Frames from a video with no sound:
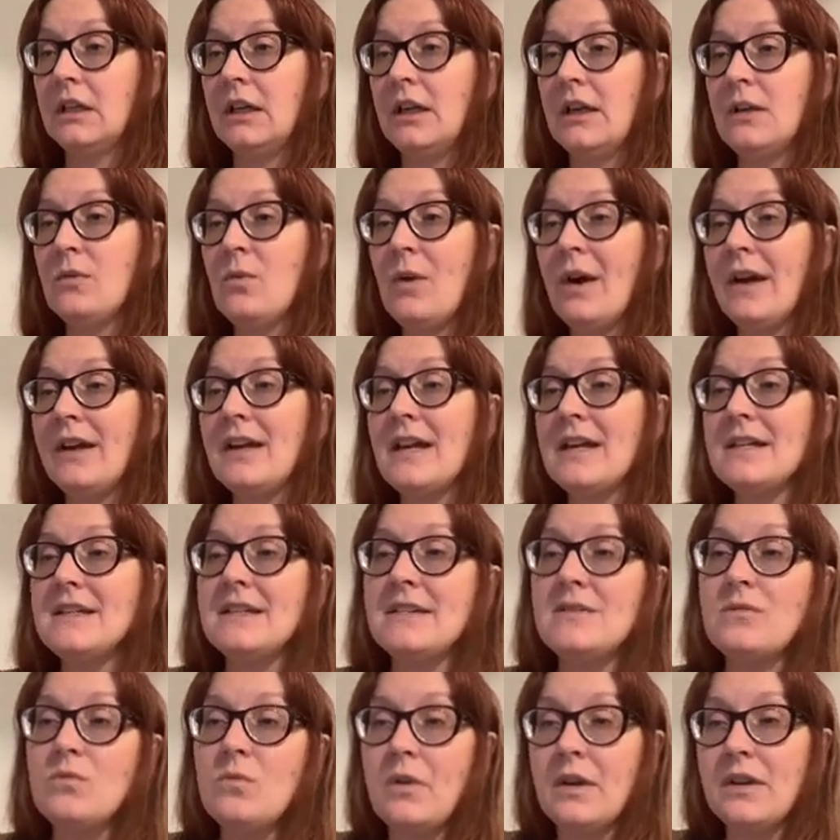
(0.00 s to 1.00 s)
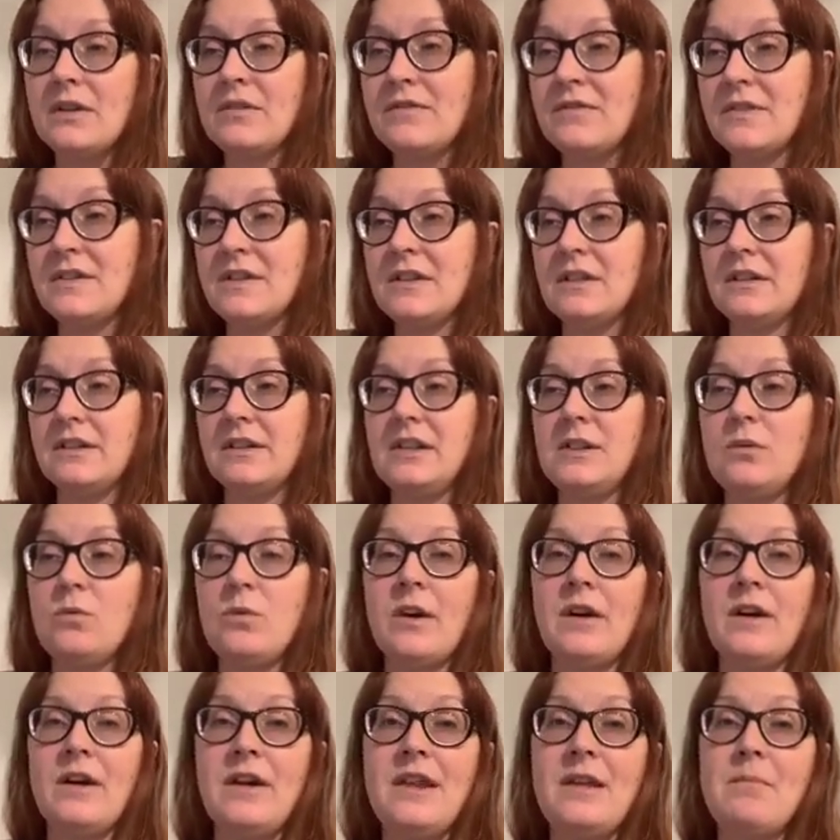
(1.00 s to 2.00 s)
And while I didn't want to physically
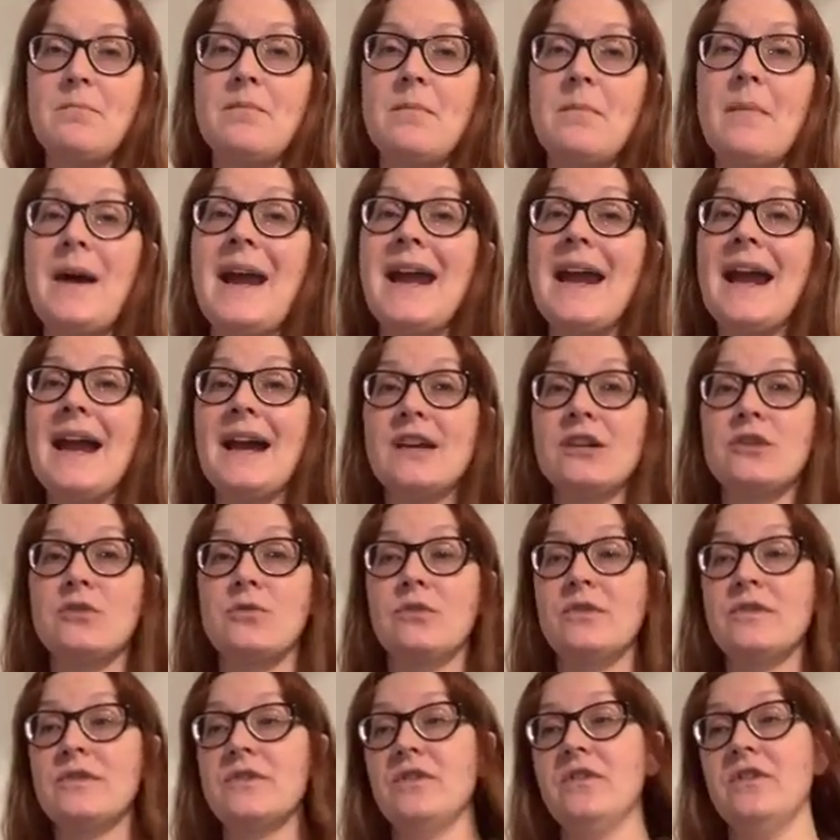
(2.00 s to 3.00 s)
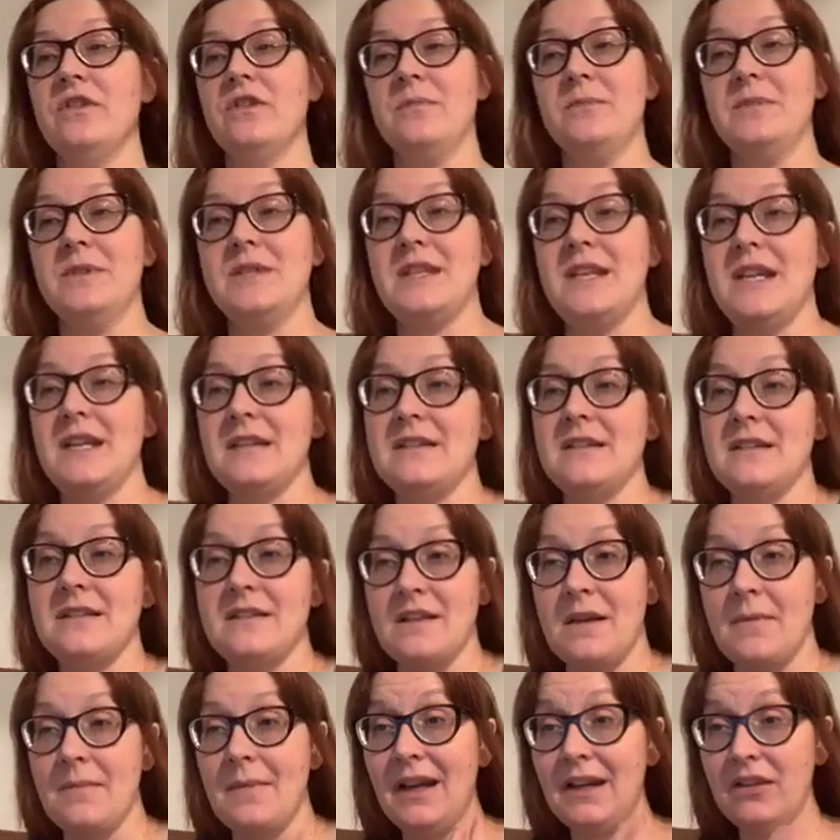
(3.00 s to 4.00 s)
wear my actual circumstances
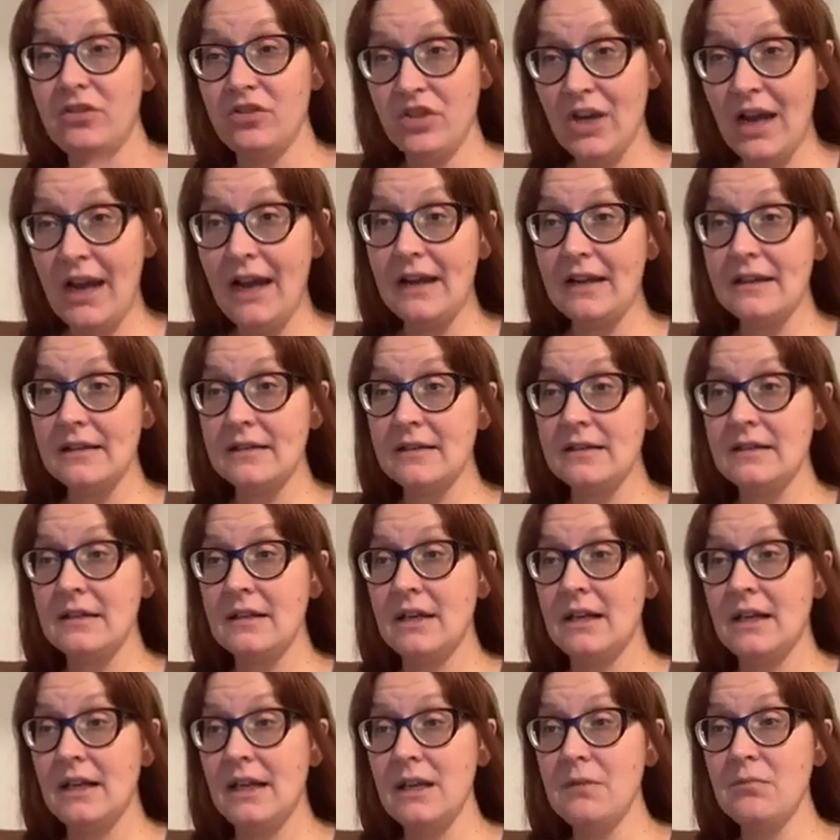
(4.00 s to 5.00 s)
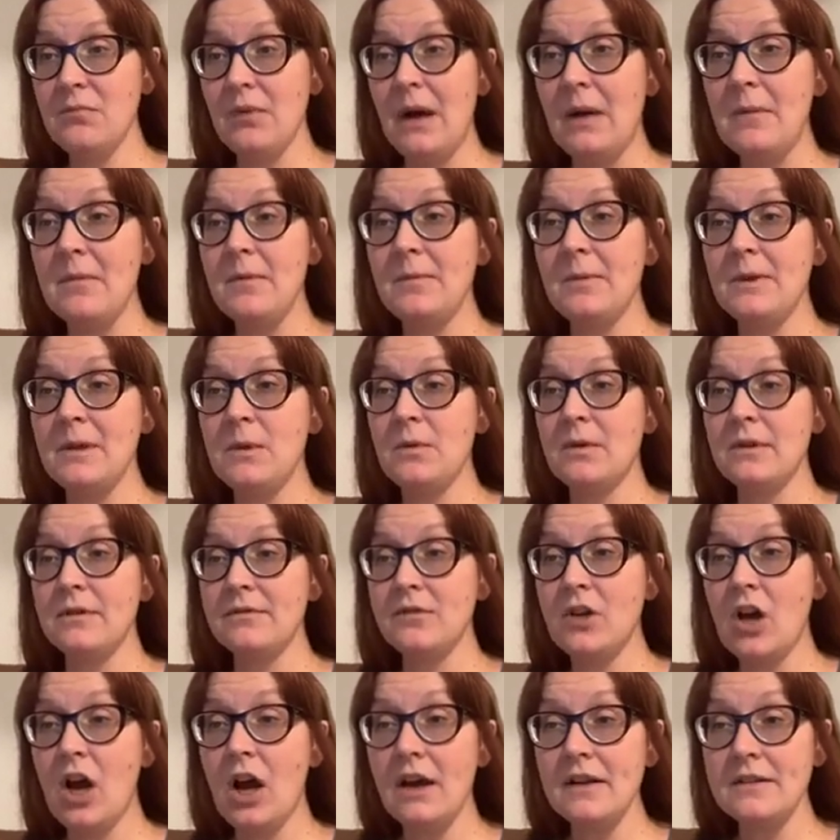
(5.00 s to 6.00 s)
on my chest, it probably would
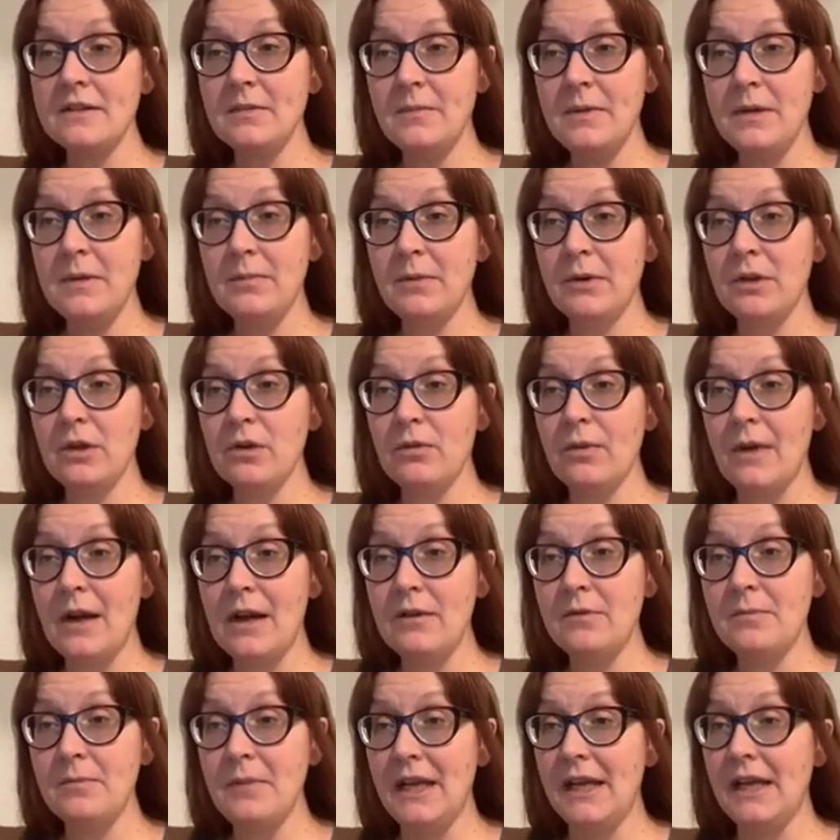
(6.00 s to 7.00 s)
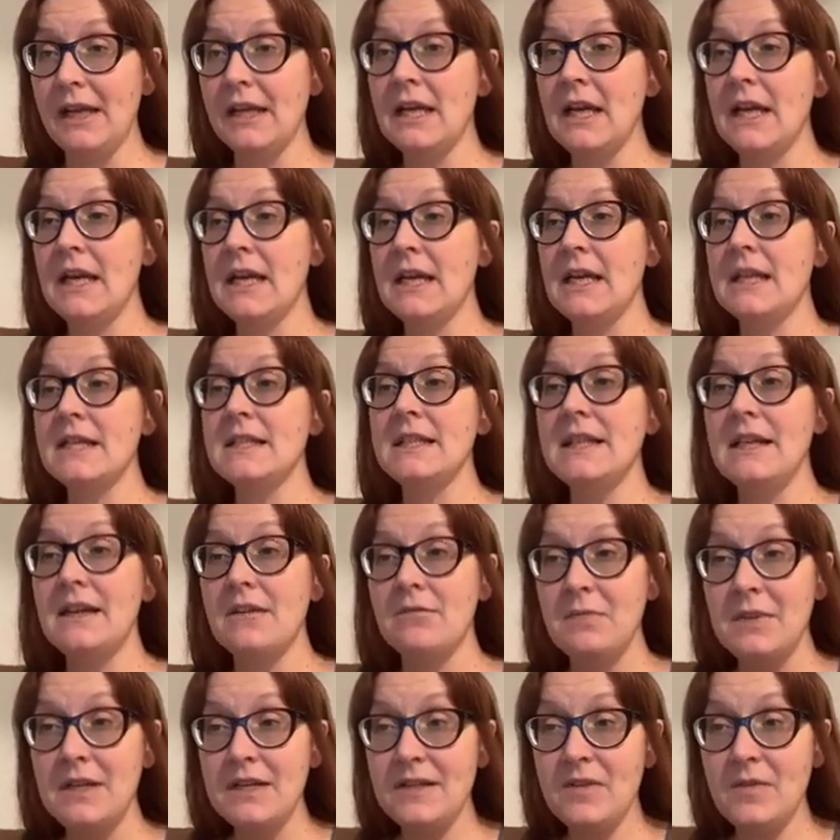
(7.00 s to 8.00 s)
have caused people around me to give
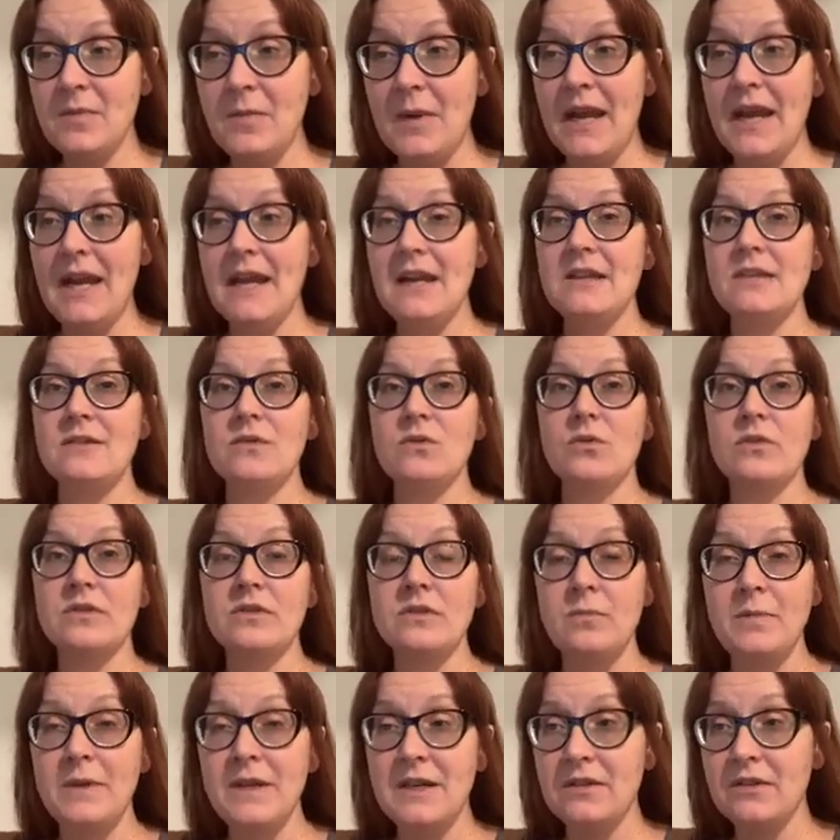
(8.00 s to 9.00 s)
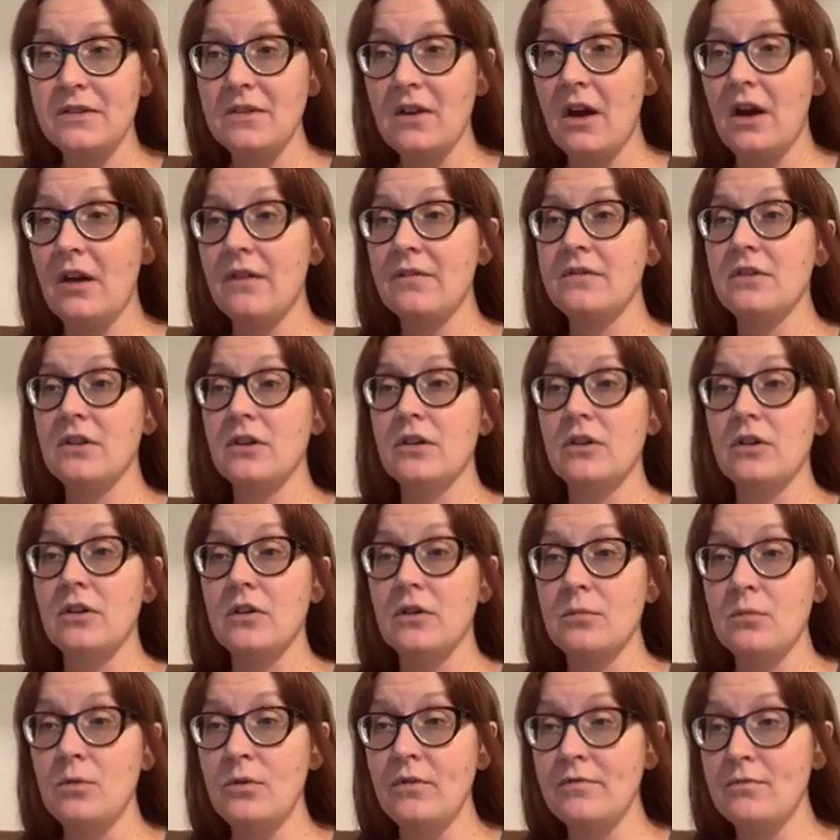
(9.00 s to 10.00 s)
me space or speak softer
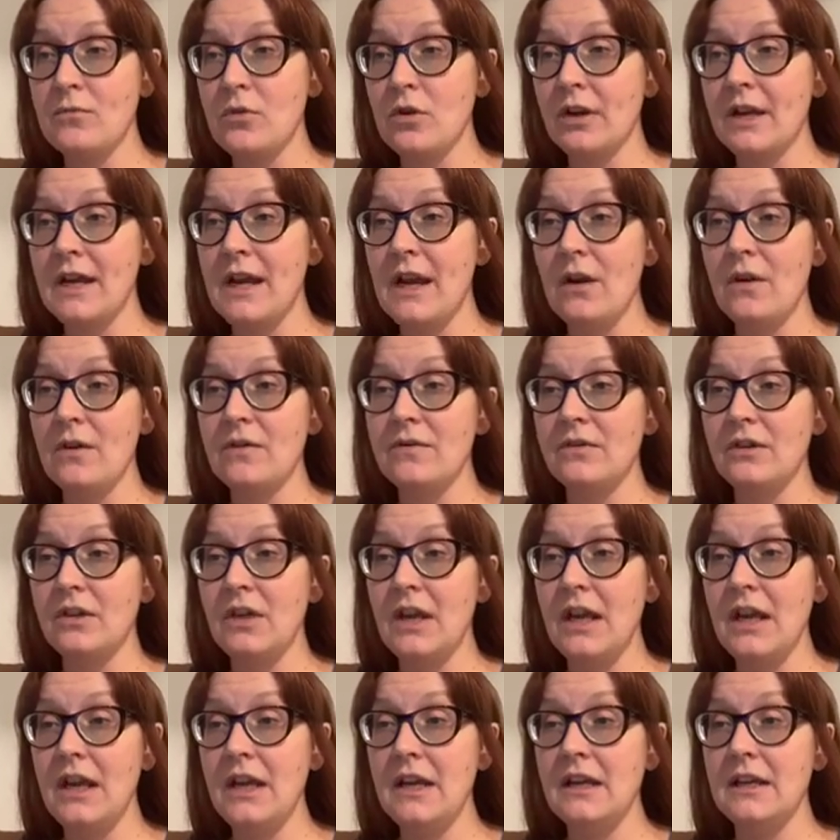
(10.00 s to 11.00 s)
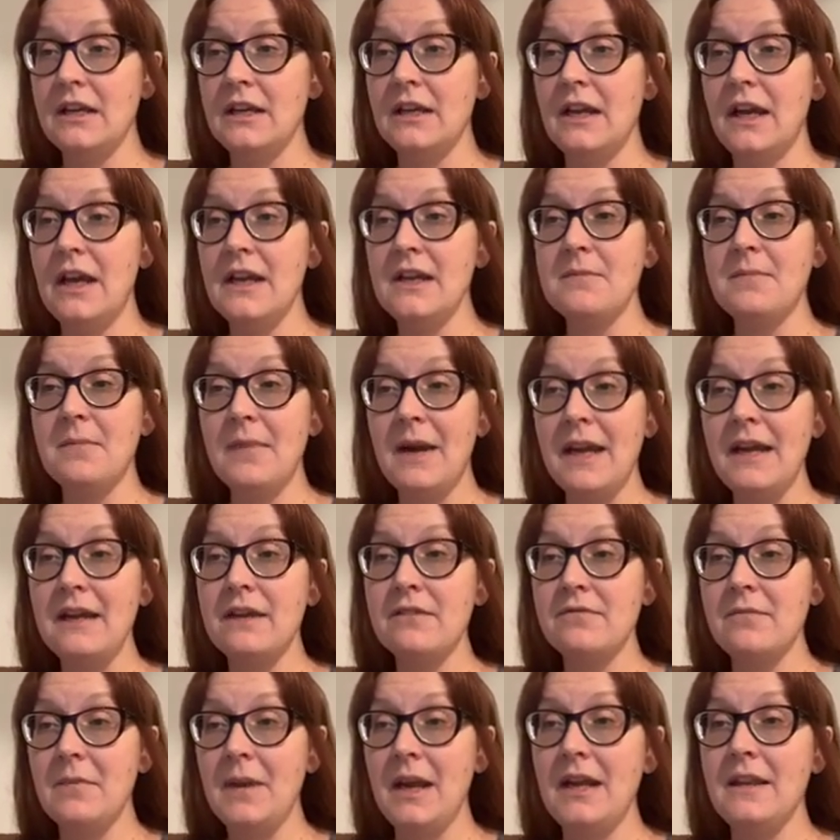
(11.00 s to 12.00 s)
or move more carefully, and it might
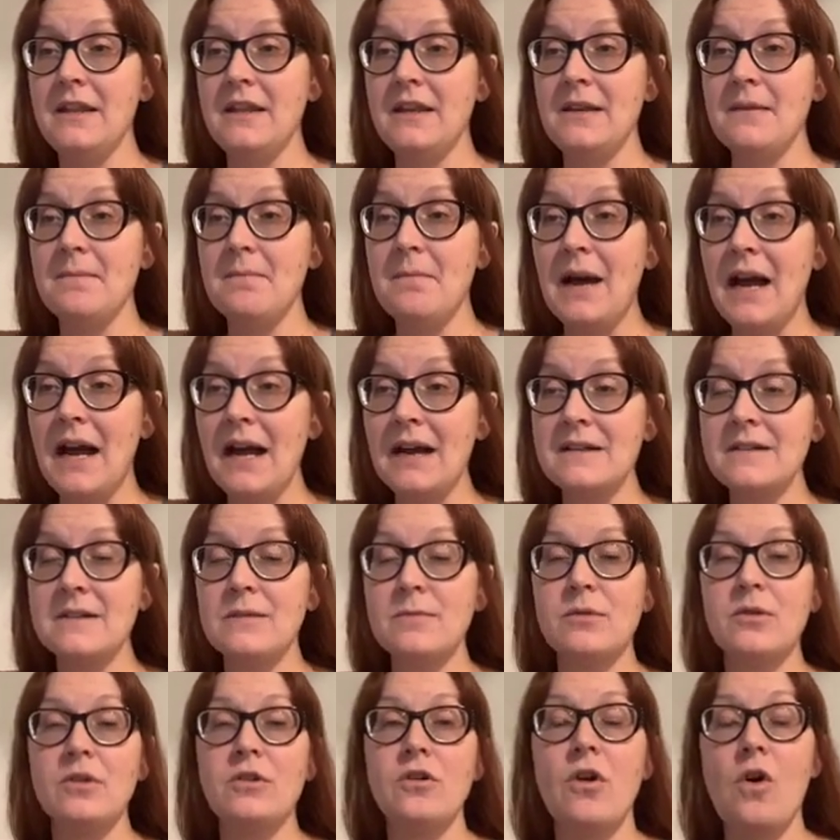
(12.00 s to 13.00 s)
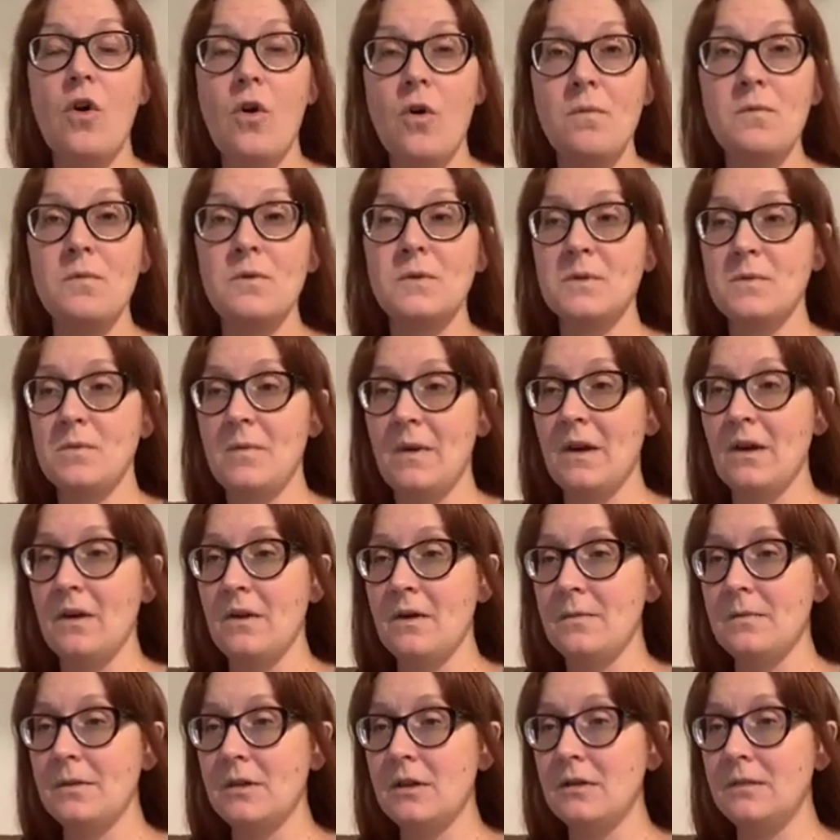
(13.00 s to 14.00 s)
have made the impossible almost
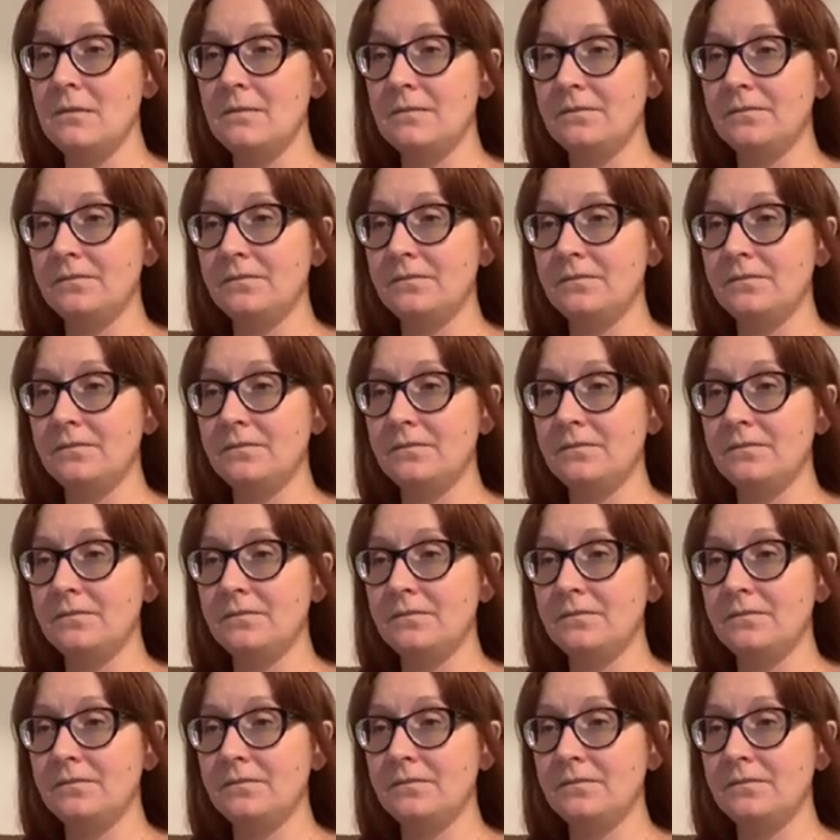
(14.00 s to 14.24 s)
bearable.